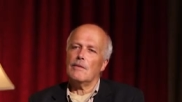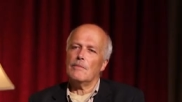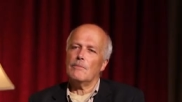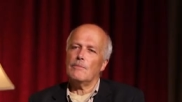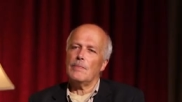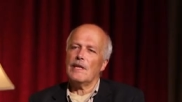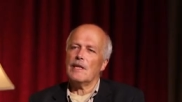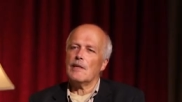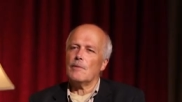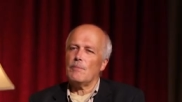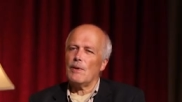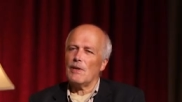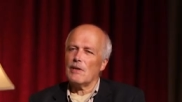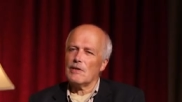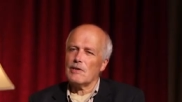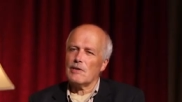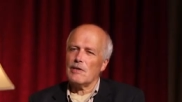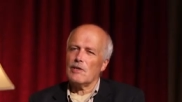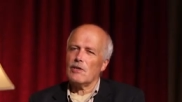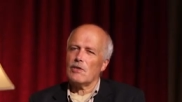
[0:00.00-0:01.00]
being a
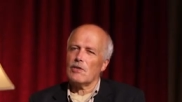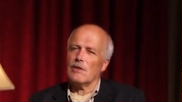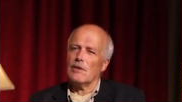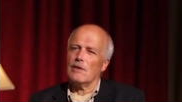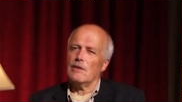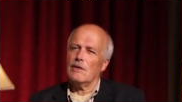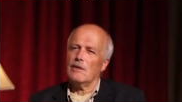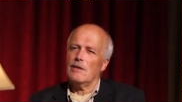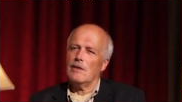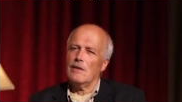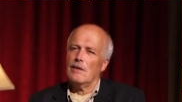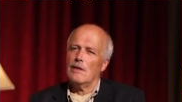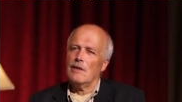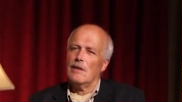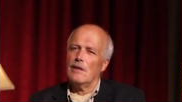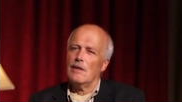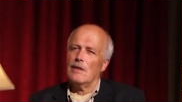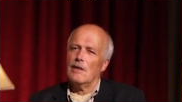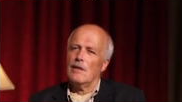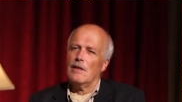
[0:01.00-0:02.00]
politician,
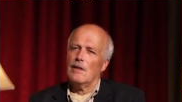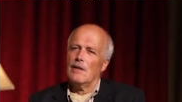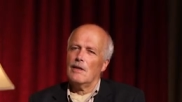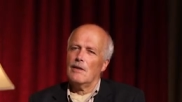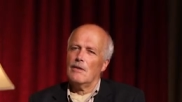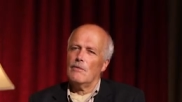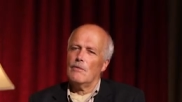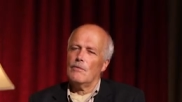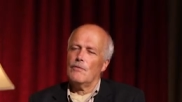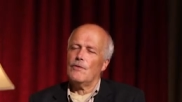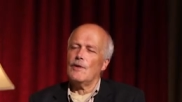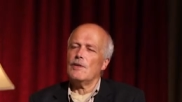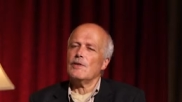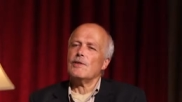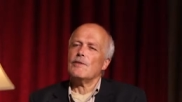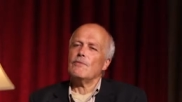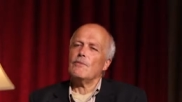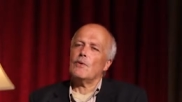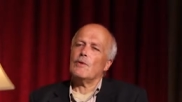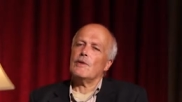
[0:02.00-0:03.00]

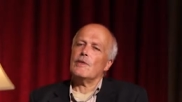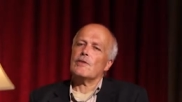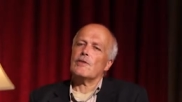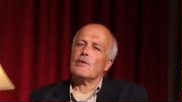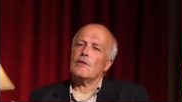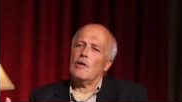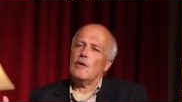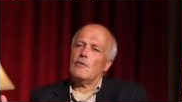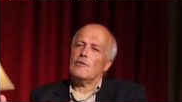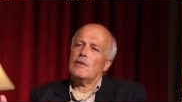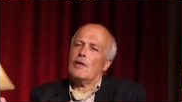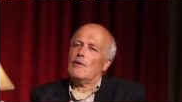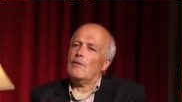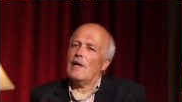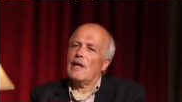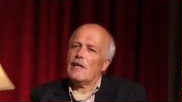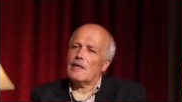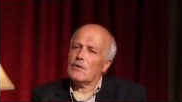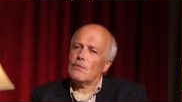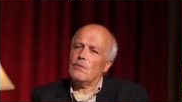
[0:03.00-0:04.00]
first of all, there's no
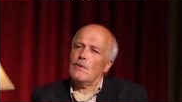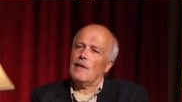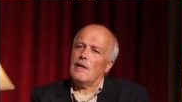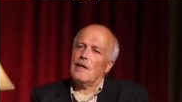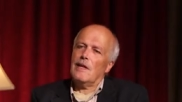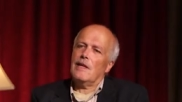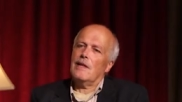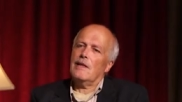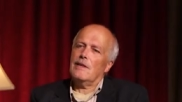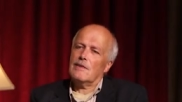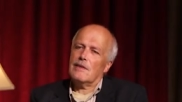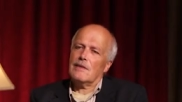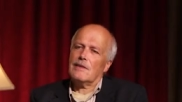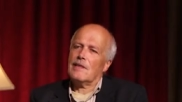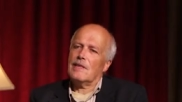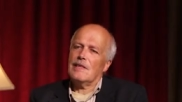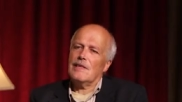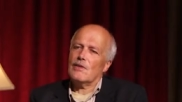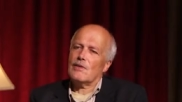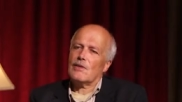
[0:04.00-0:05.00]
direct way that
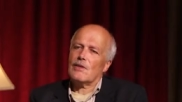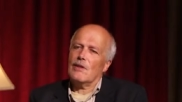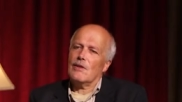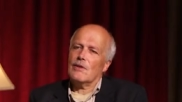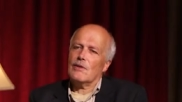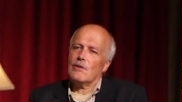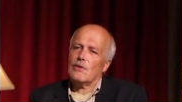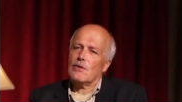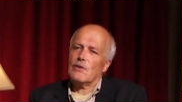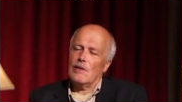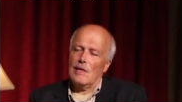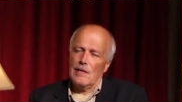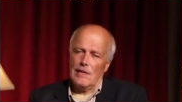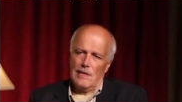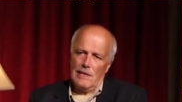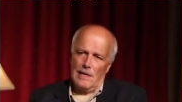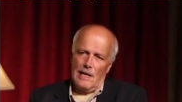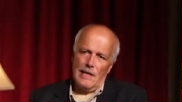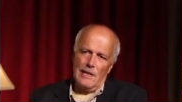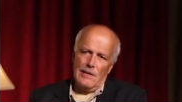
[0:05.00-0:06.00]
he's going to,
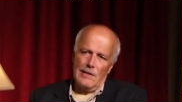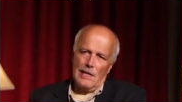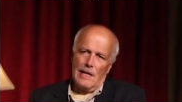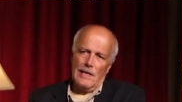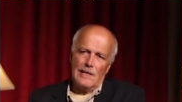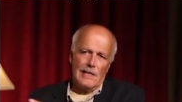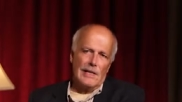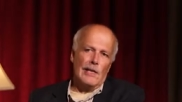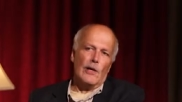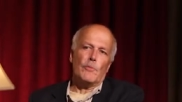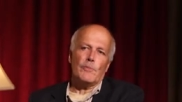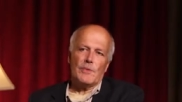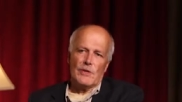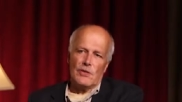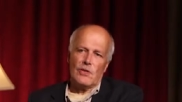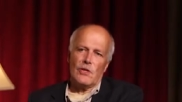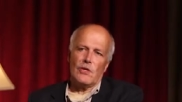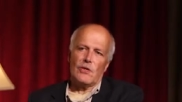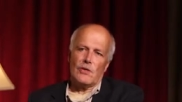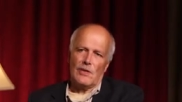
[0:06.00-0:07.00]
he's in
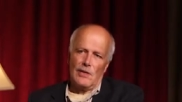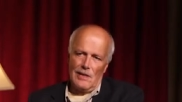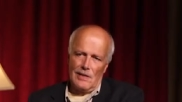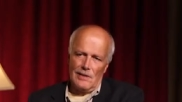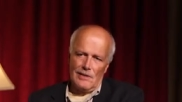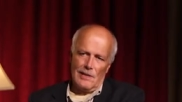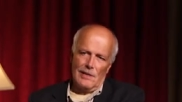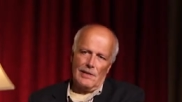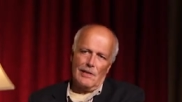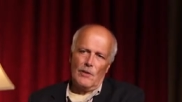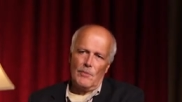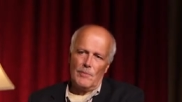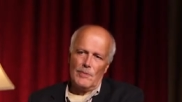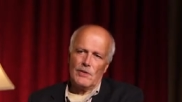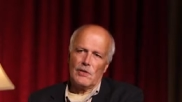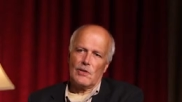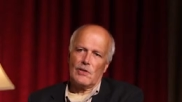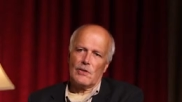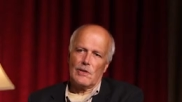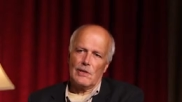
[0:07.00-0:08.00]
opposition, he's in the
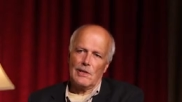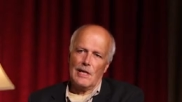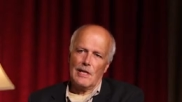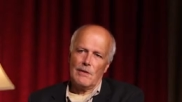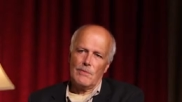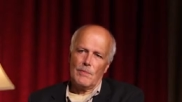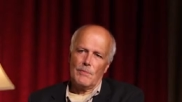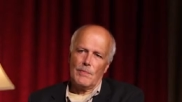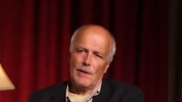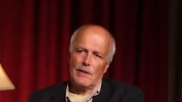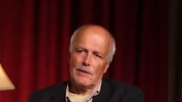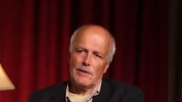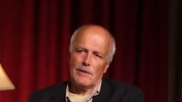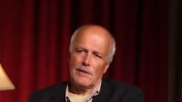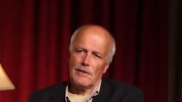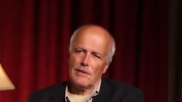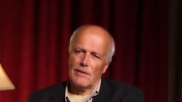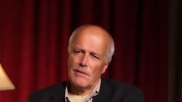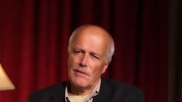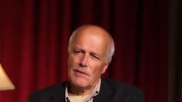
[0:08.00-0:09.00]
opposition Labour
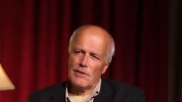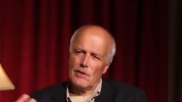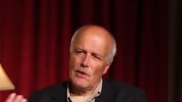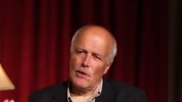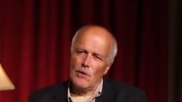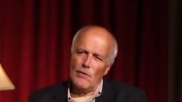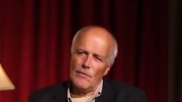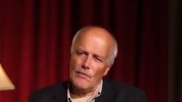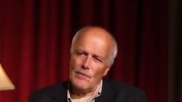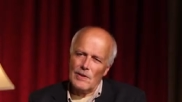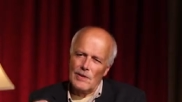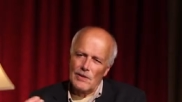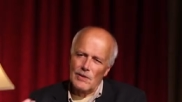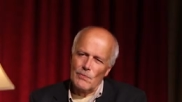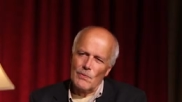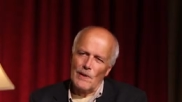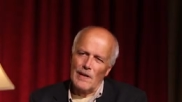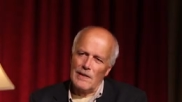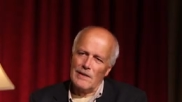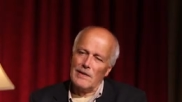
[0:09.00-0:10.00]
Party, so there's no obvious
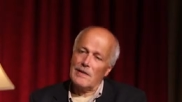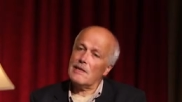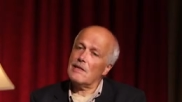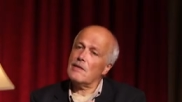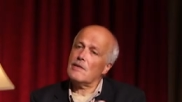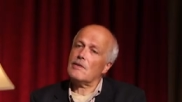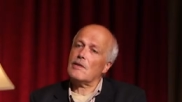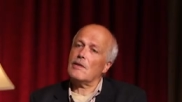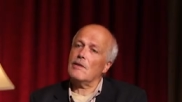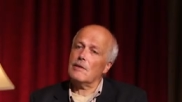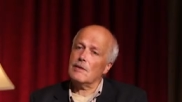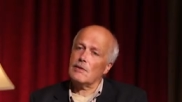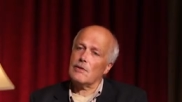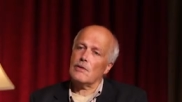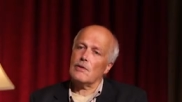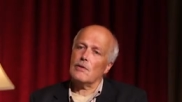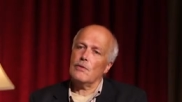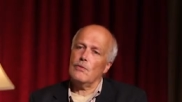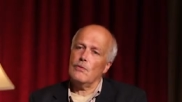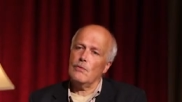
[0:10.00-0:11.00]
way that he's going
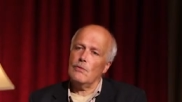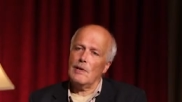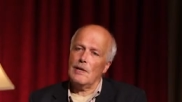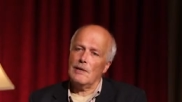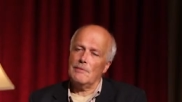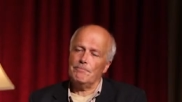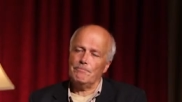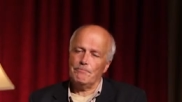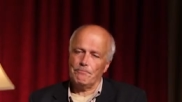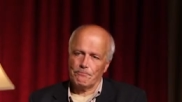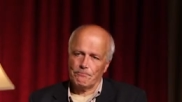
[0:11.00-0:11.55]
to